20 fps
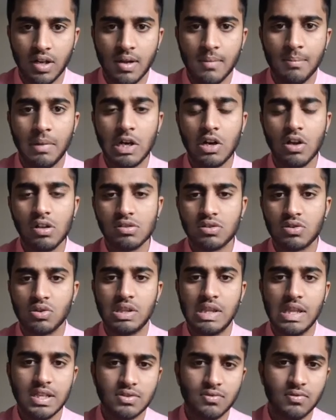But also
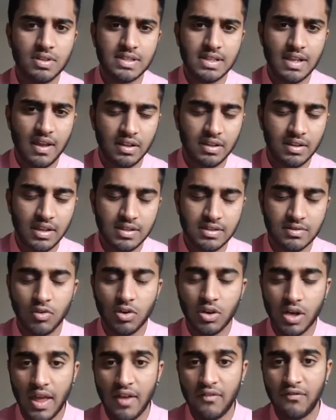this
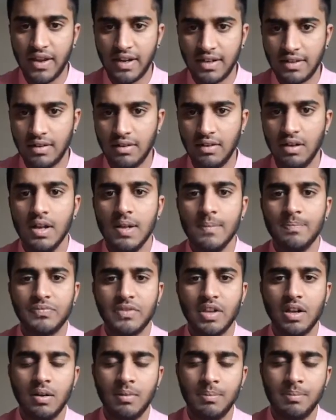would affect
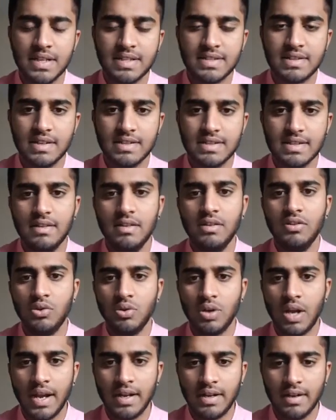the business in
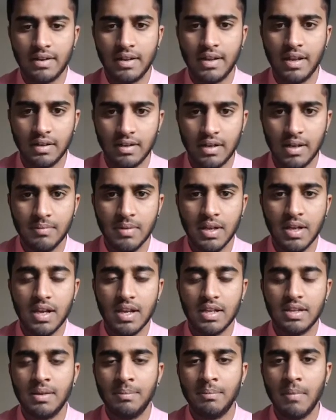United Kingdom,
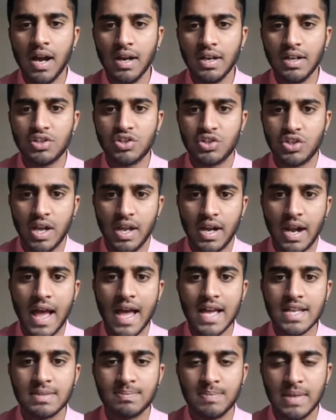and the market share
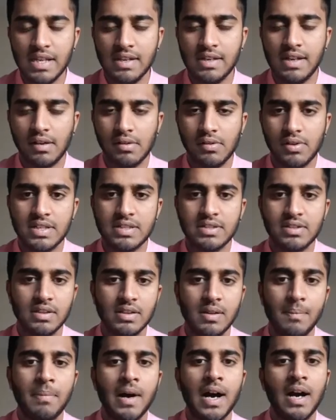has been decreased in
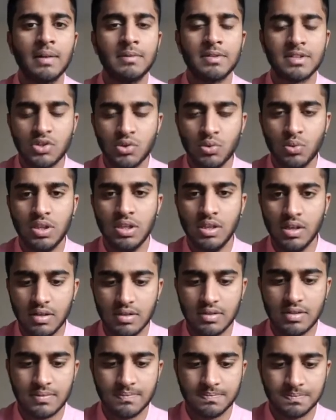the past 2
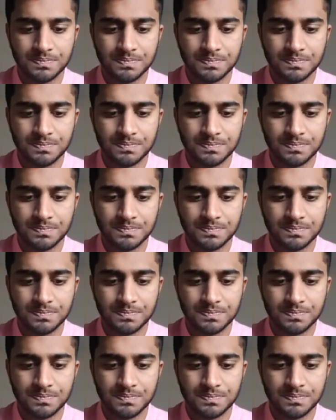years.